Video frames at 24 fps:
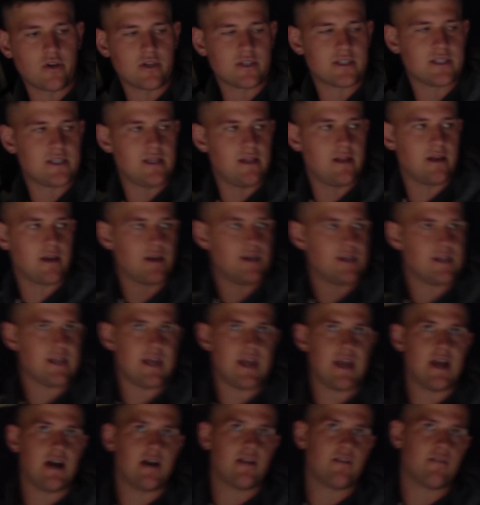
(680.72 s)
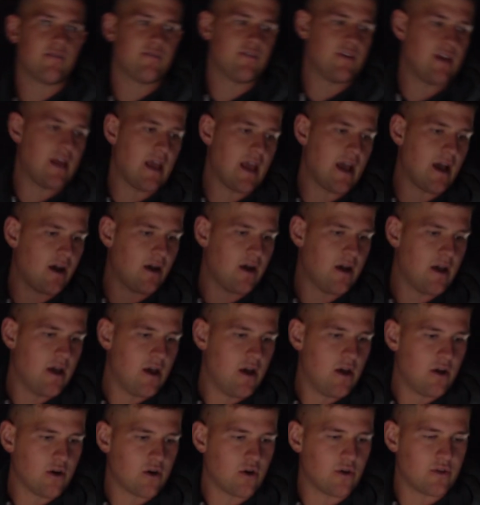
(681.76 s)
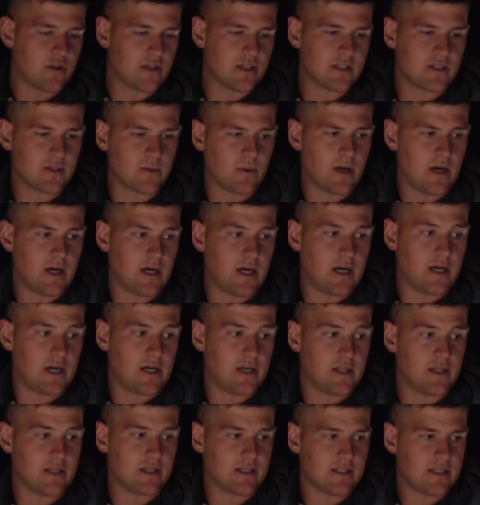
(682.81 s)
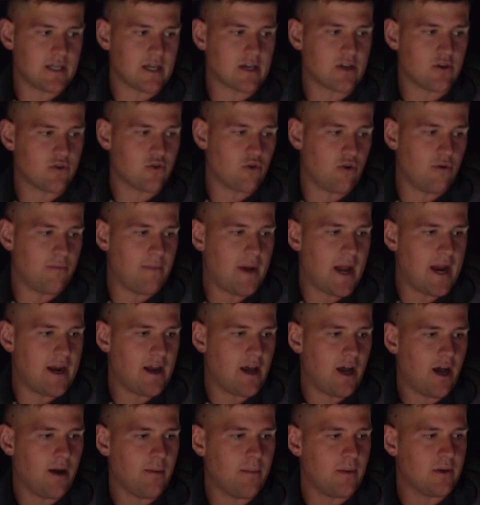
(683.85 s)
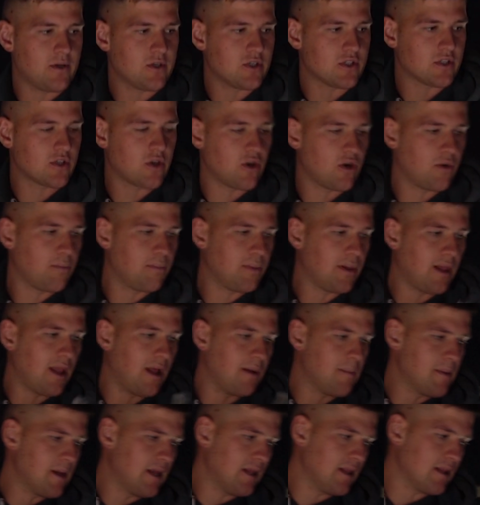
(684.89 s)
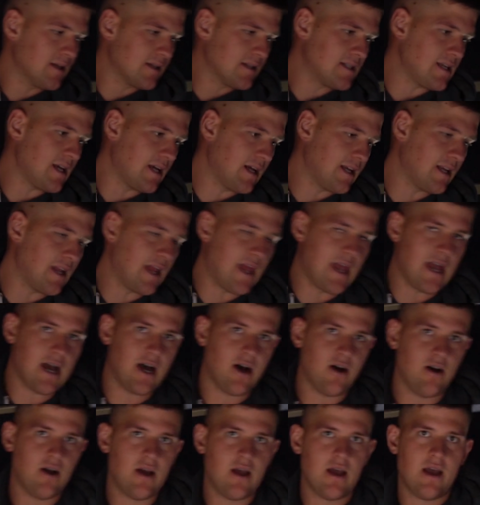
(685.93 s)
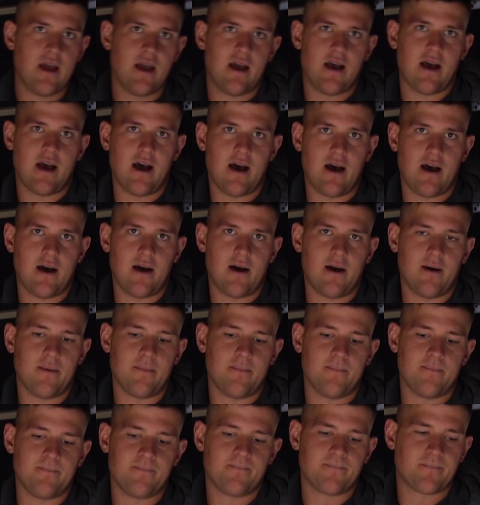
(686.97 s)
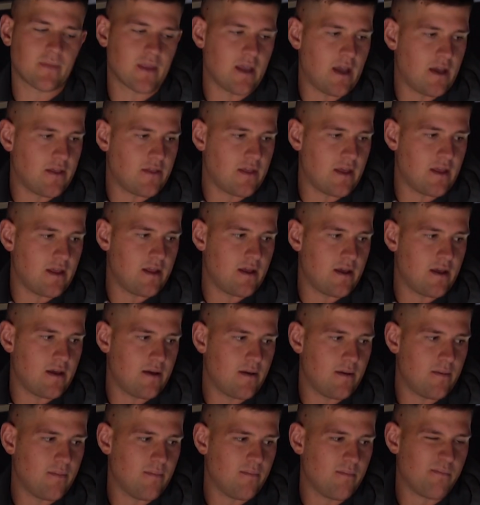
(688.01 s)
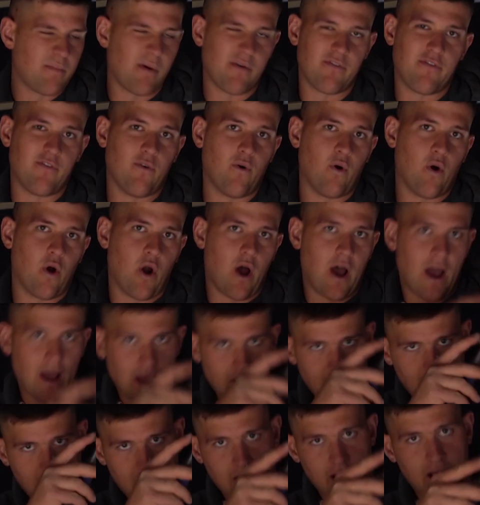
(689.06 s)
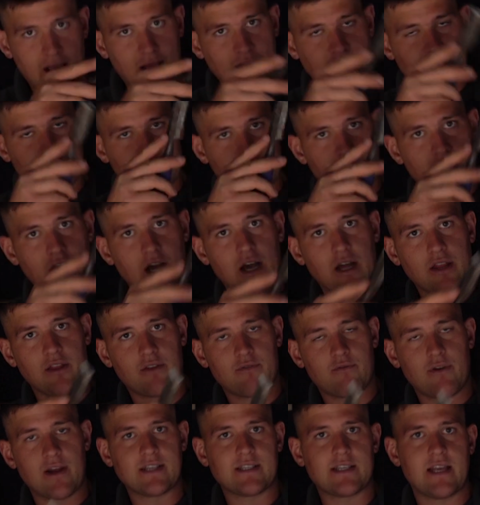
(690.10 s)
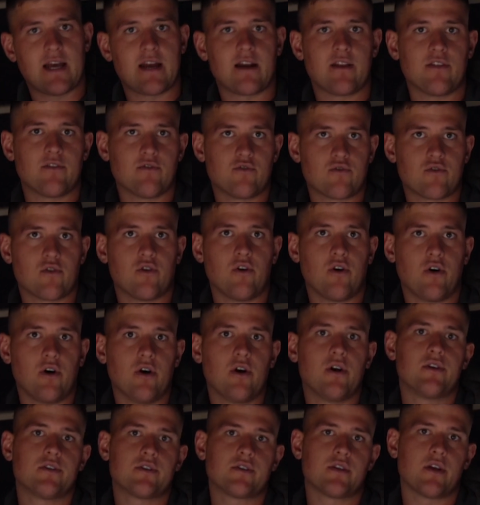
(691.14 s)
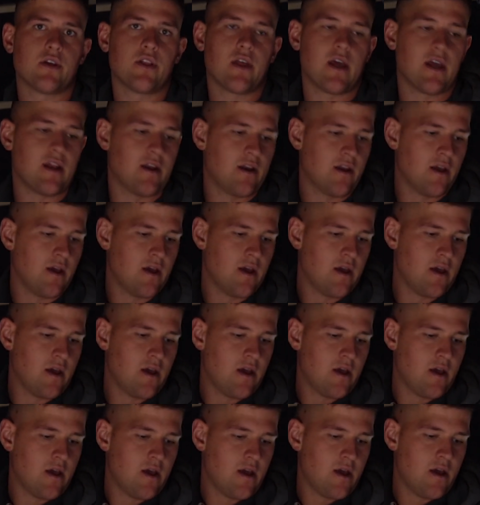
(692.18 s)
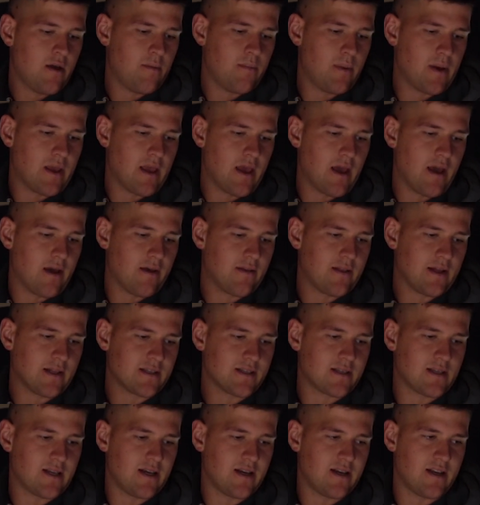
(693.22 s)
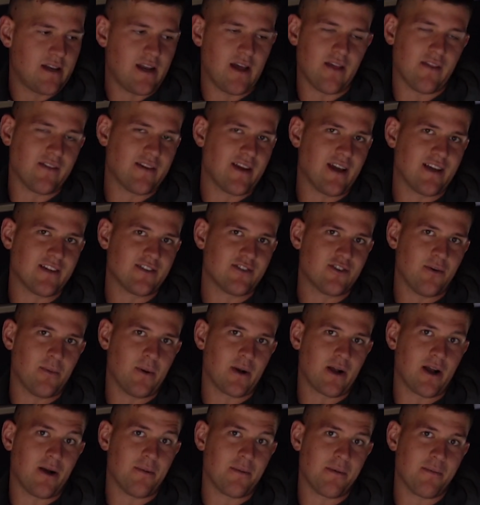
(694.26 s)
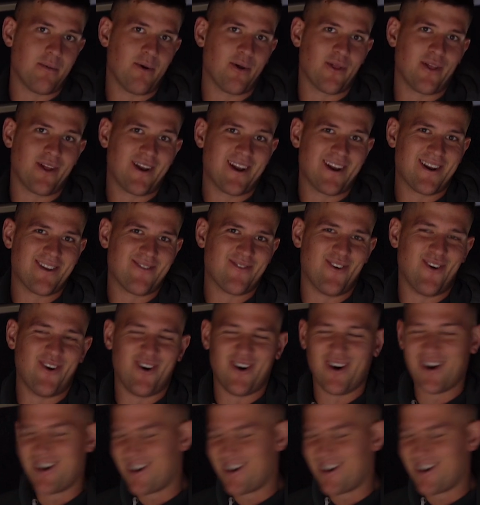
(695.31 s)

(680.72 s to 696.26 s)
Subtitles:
silicon down for now. Got this one, the second drawer made up. Just got to plumb in the sink now. Before I actually cut the rest out of the drawer. So then, but yeah, that's another day's job. I can't be bothered anymore.